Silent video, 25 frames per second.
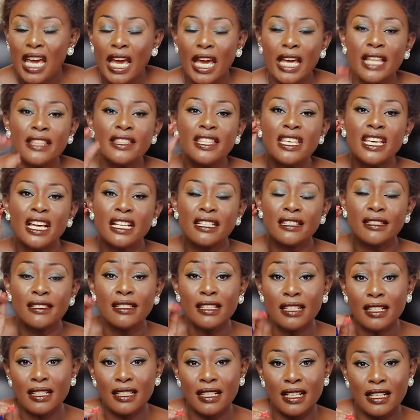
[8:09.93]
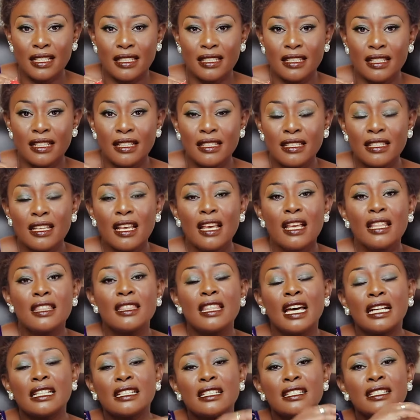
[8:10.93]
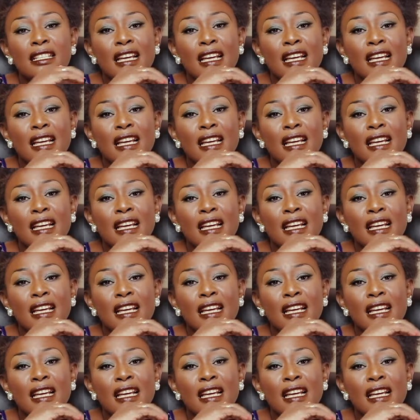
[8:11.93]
and there are sicknesses that